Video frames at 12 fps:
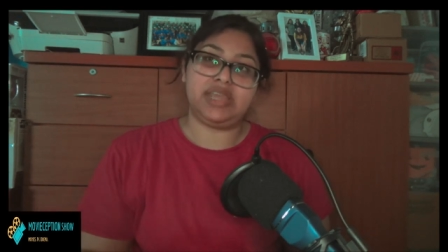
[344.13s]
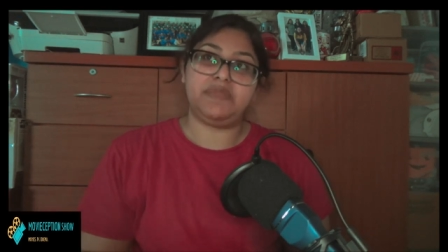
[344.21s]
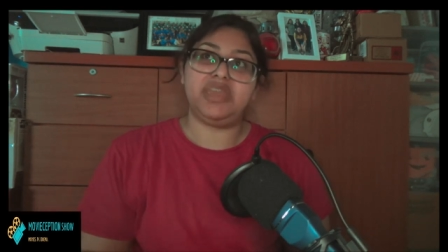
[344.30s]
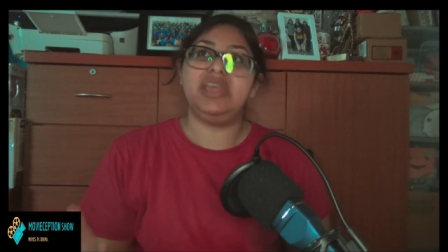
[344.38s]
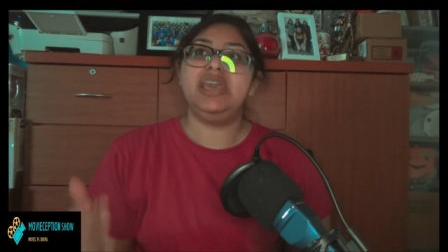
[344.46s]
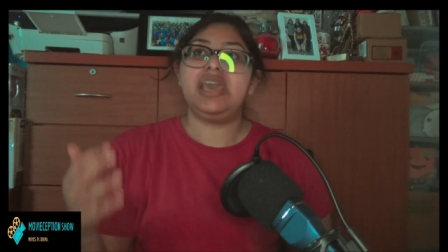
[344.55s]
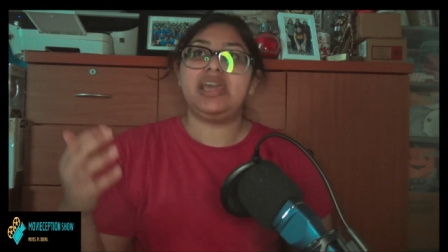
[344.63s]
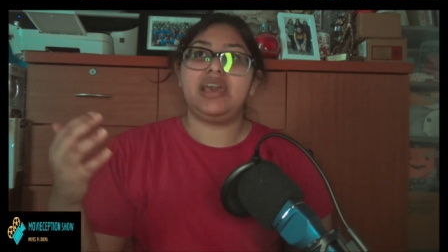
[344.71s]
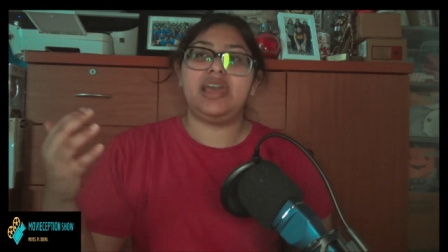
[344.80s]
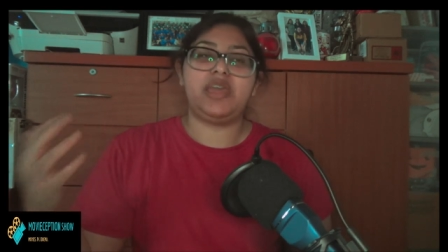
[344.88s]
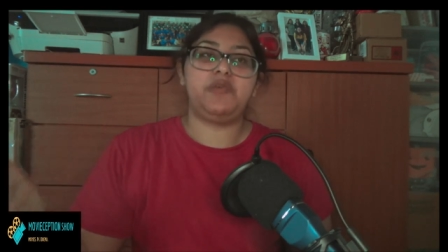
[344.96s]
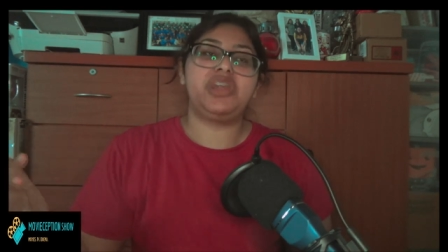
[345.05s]
I mean,
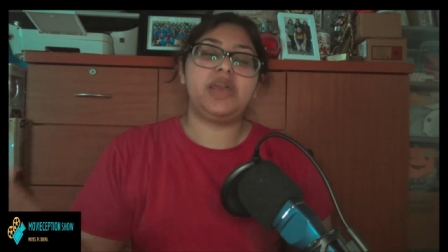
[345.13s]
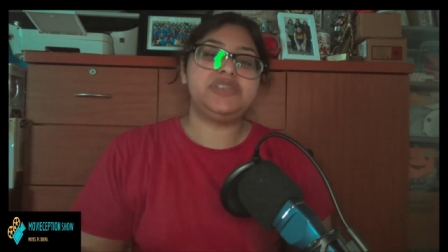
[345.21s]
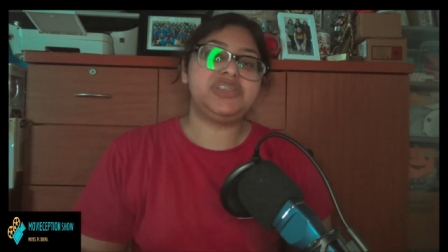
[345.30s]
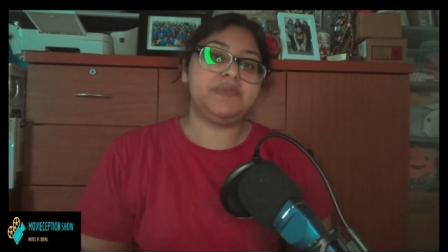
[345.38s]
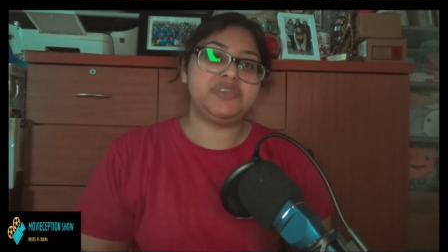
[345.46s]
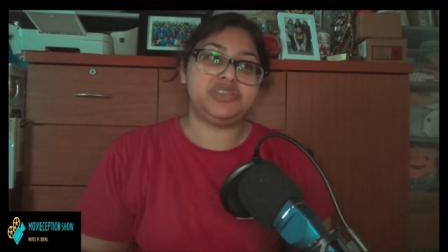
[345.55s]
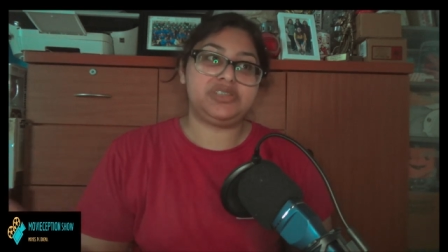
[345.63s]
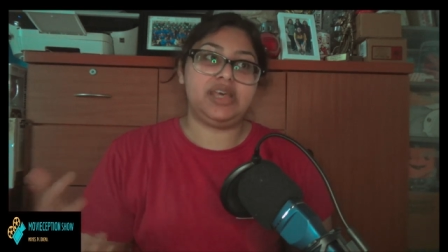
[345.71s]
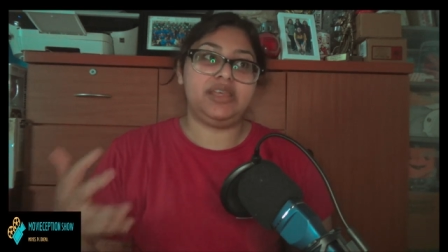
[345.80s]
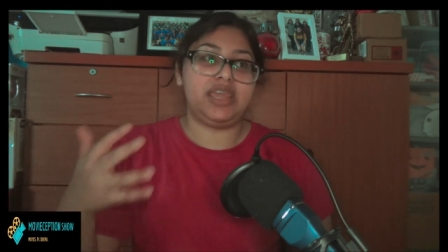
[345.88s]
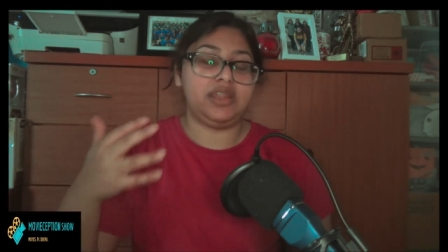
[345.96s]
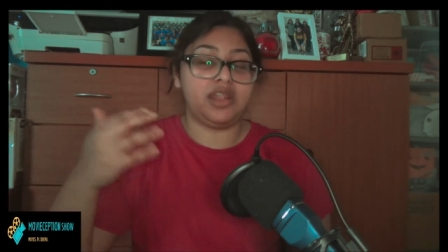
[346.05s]
again, when it comes to Damien Chazelle,
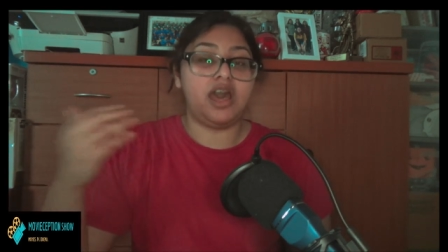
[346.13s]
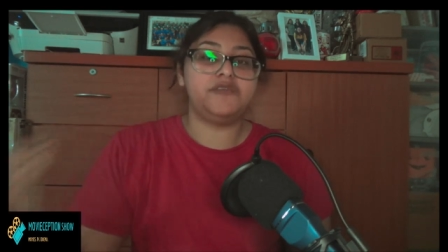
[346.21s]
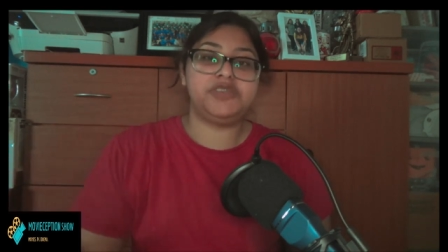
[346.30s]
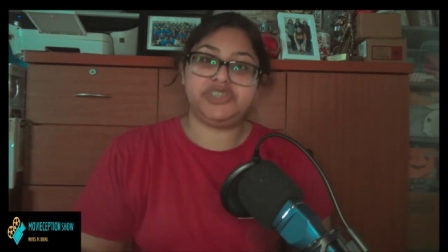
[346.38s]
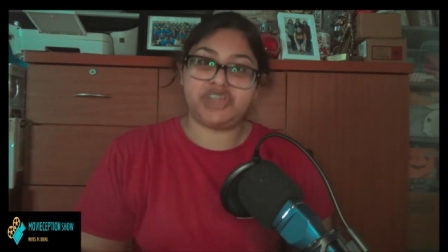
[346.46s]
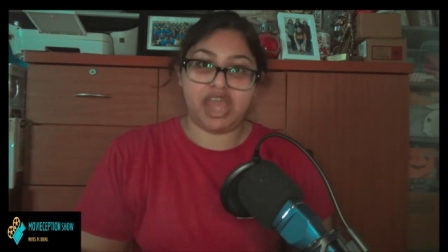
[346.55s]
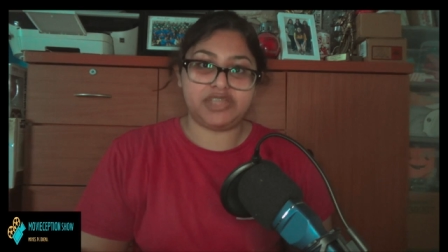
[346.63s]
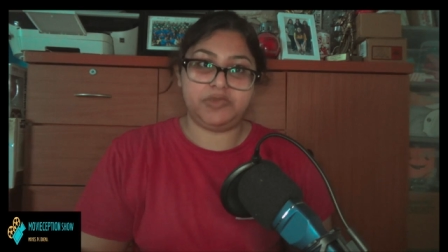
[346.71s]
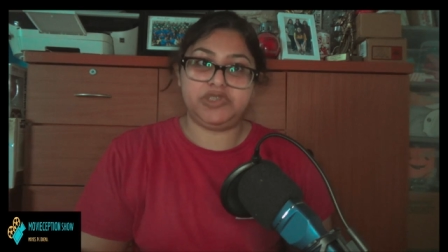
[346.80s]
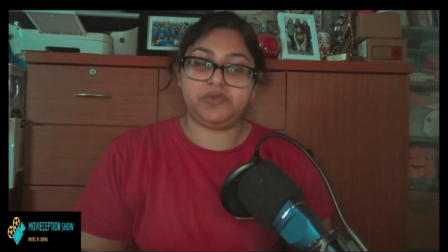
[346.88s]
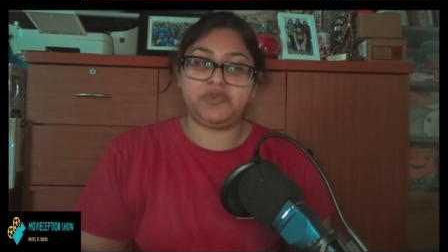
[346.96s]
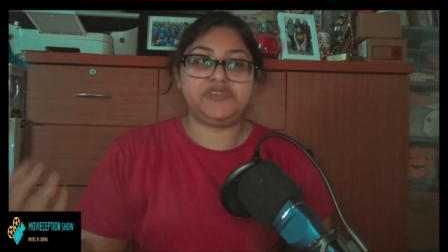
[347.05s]
he loves his jazz
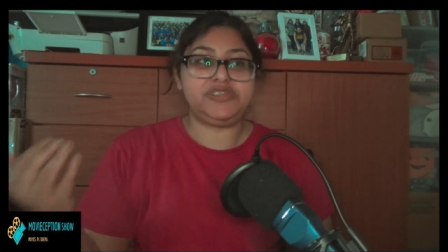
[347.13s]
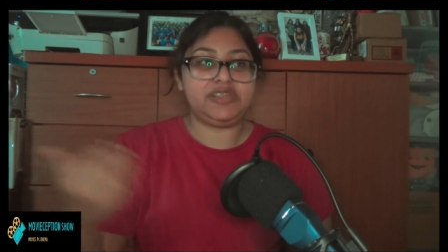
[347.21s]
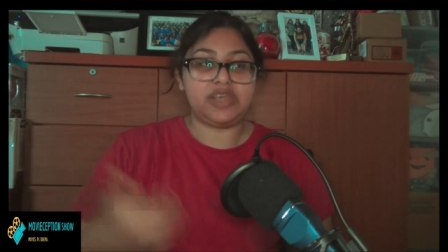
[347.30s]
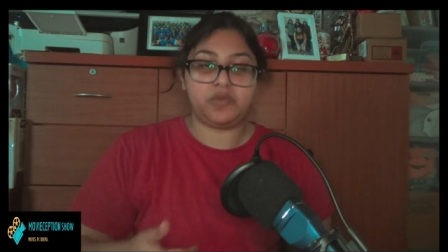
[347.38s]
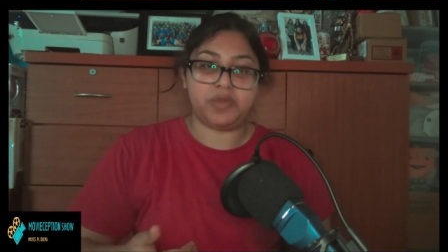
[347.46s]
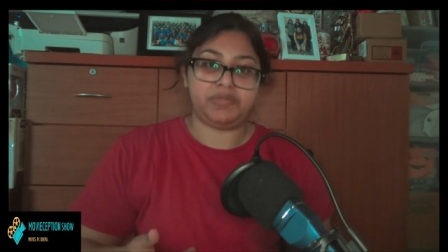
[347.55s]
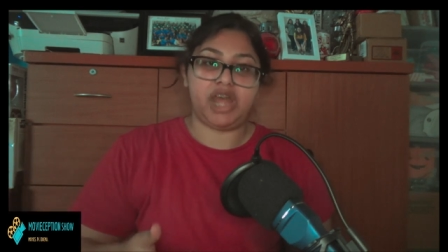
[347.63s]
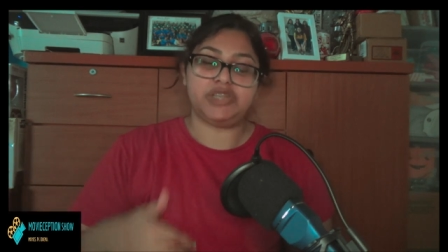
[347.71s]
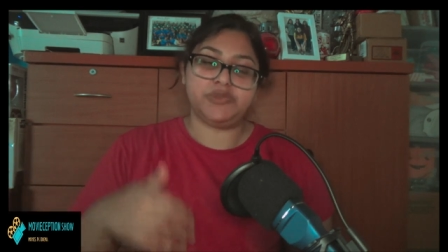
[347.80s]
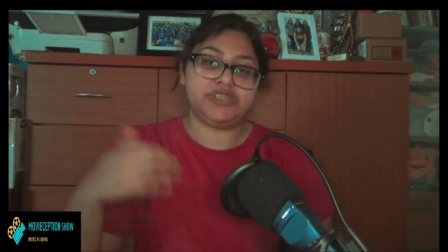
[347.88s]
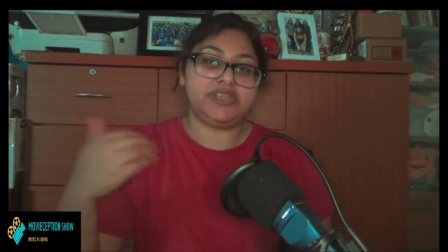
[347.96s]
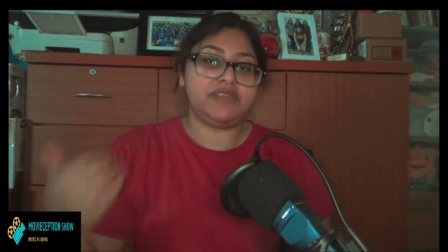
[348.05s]
music. We've seen that in Whiplash,
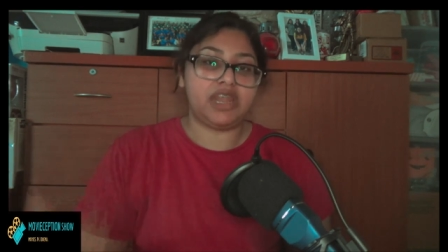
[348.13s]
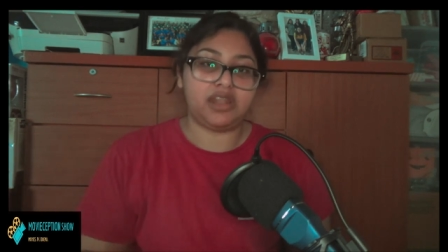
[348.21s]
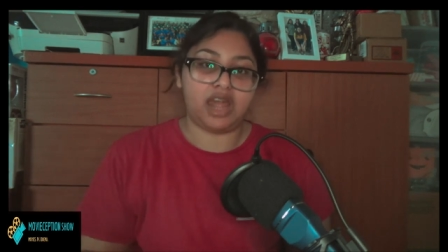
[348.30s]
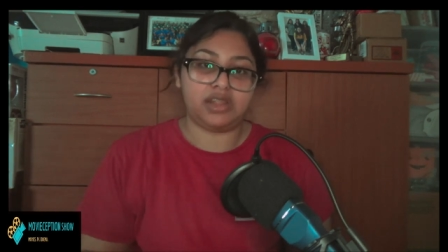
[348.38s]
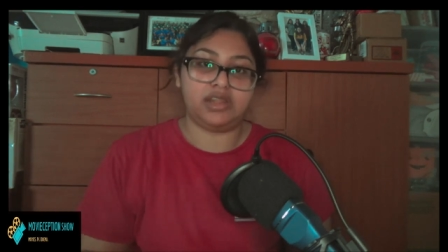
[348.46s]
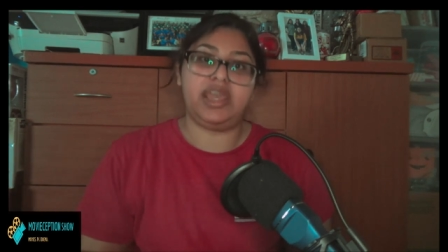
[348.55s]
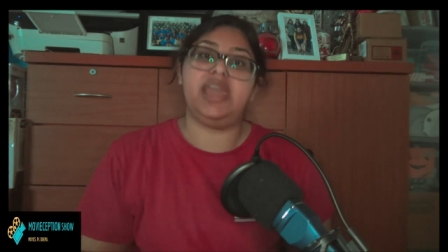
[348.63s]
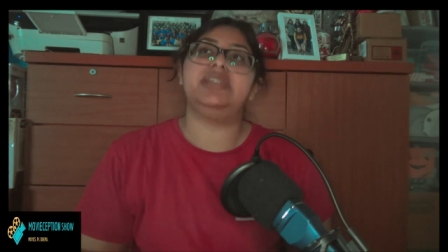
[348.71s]
we've seen that in La La Land,